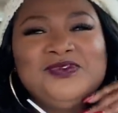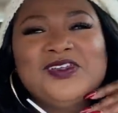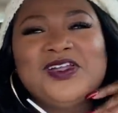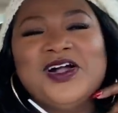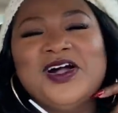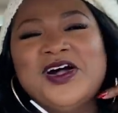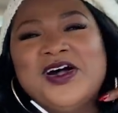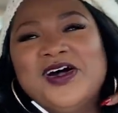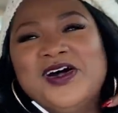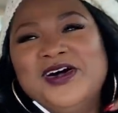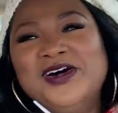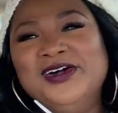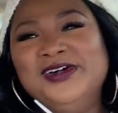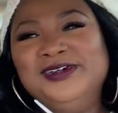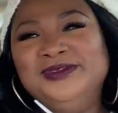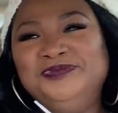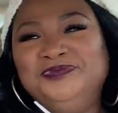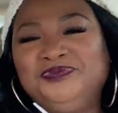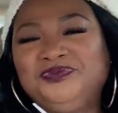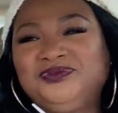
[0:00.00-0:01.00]

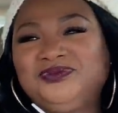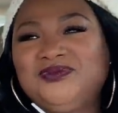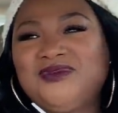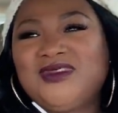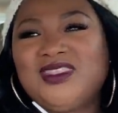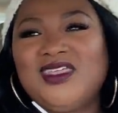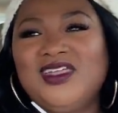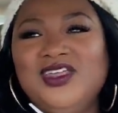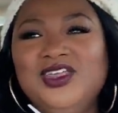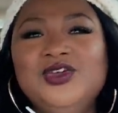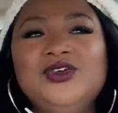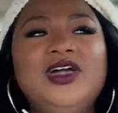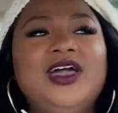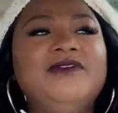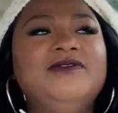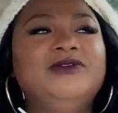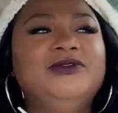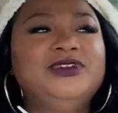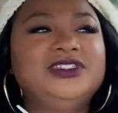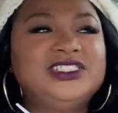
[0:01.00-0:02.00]
um, you
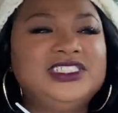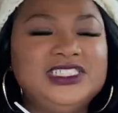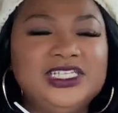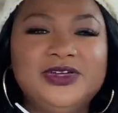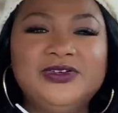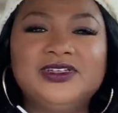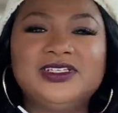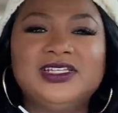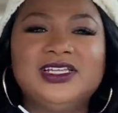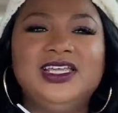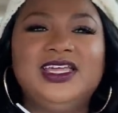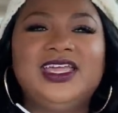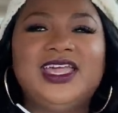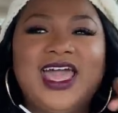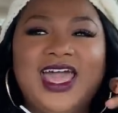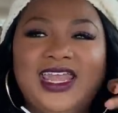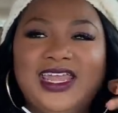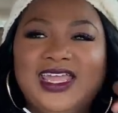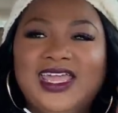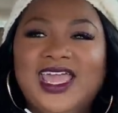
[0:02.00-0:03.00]
have seriously
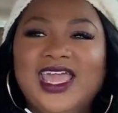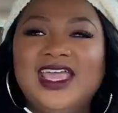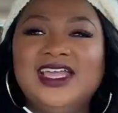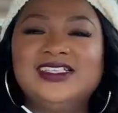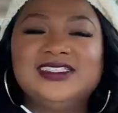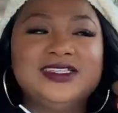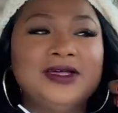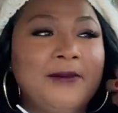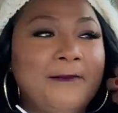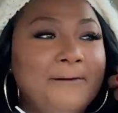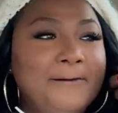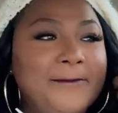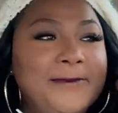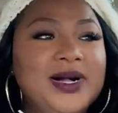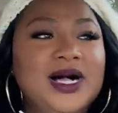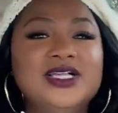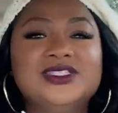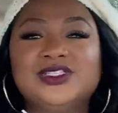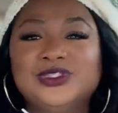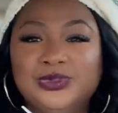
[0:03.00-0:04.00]
got to gain some
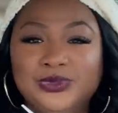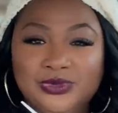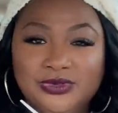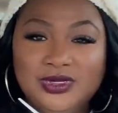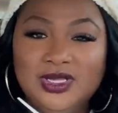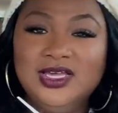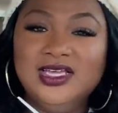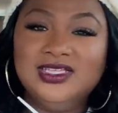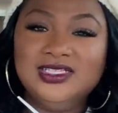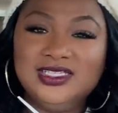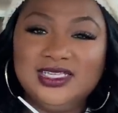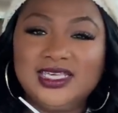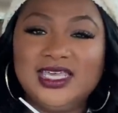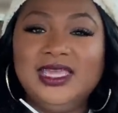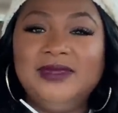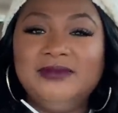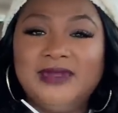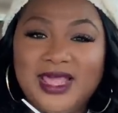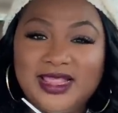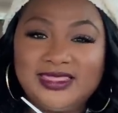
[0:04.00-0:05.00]
muscle to
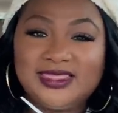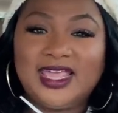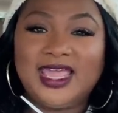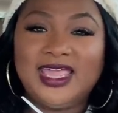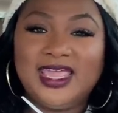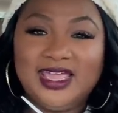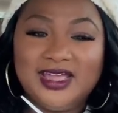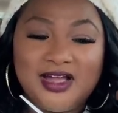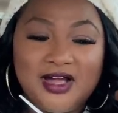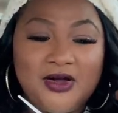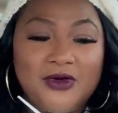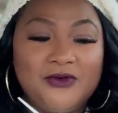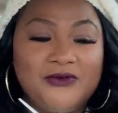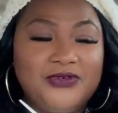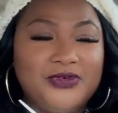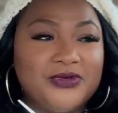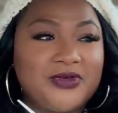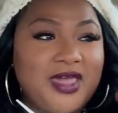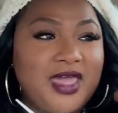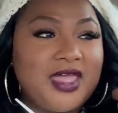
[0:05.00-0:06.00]
keep that thing off,
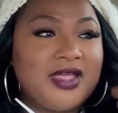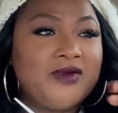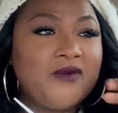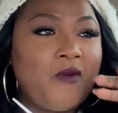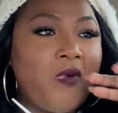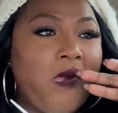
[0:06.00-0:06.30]
okay?